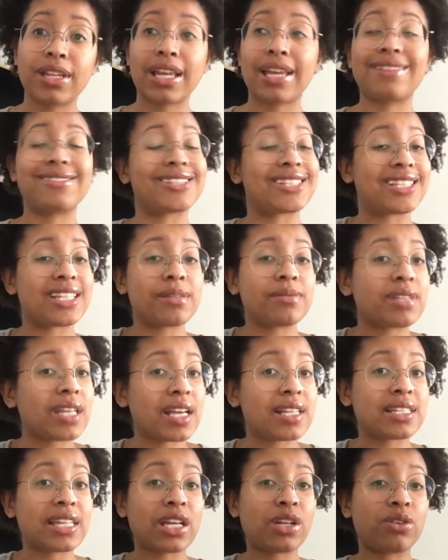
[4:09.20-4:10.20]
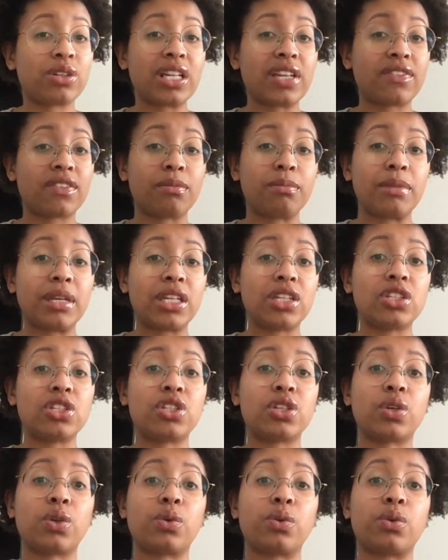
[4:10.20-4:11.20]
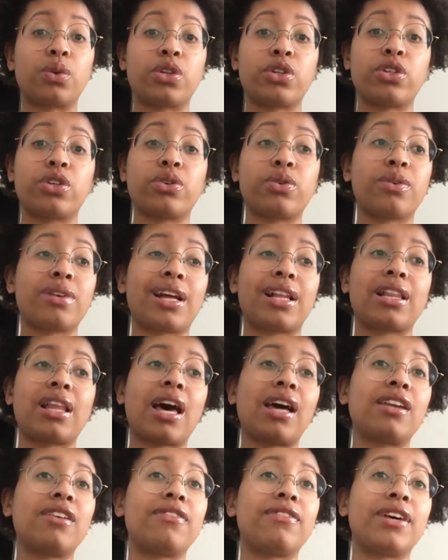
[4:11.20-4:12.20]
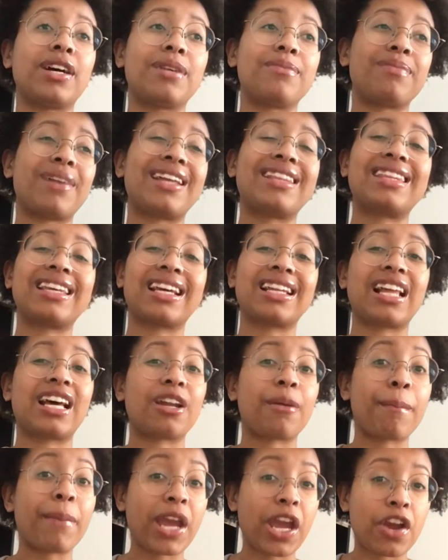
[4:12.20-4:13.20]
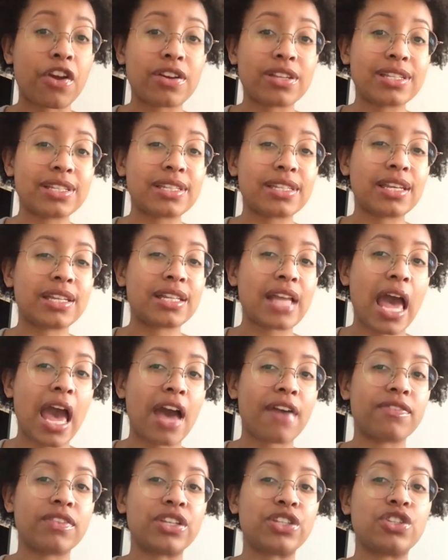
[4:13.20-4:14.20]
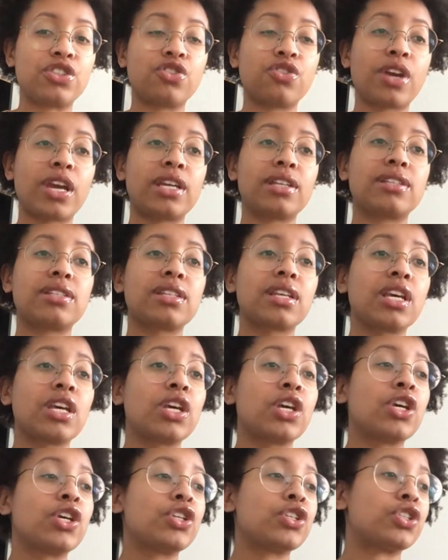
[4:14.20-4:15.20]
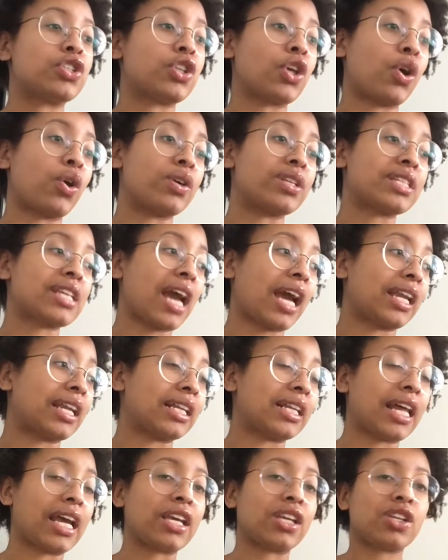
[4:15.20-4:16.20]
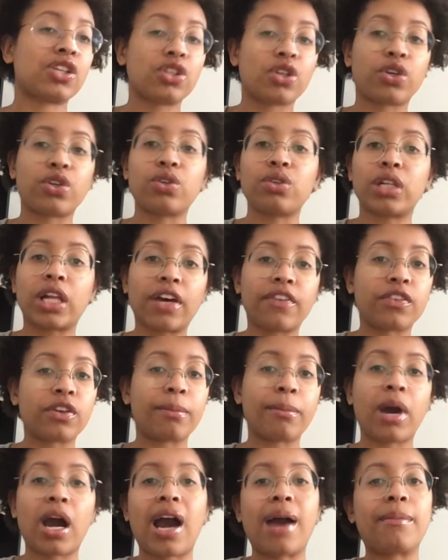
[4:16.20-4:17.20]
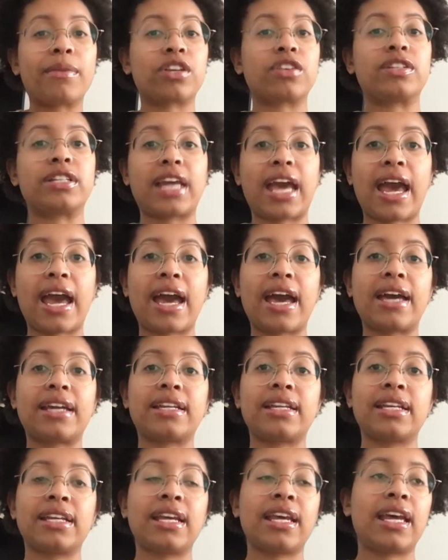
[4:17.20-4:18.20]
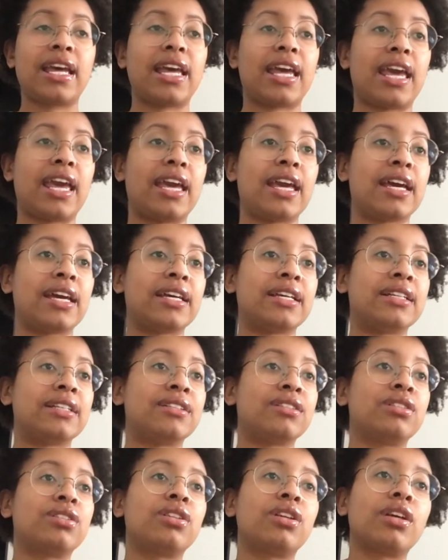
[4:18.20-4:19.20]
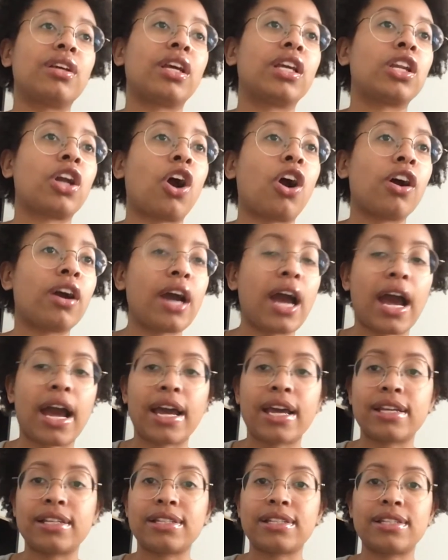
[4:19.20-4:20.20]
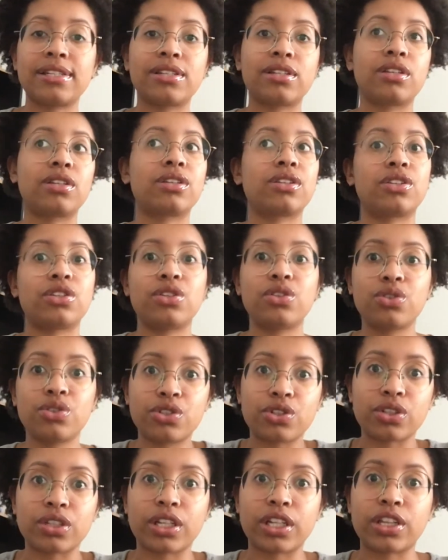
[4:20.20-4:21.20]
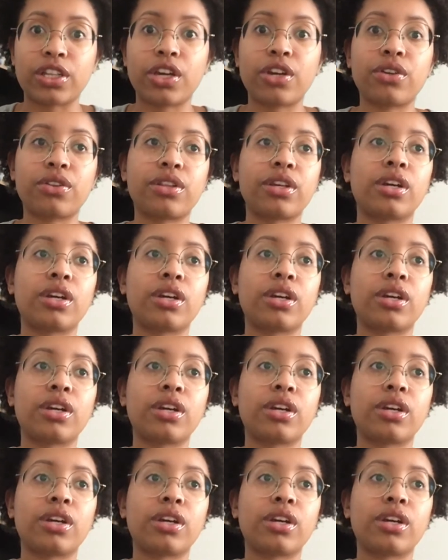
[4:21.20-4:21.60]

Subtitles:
And sometimes they don't even mean to, I think a lot of parents tend to have these traits. So it's kind of you love your mom and your dad, and in our eyes, usually they're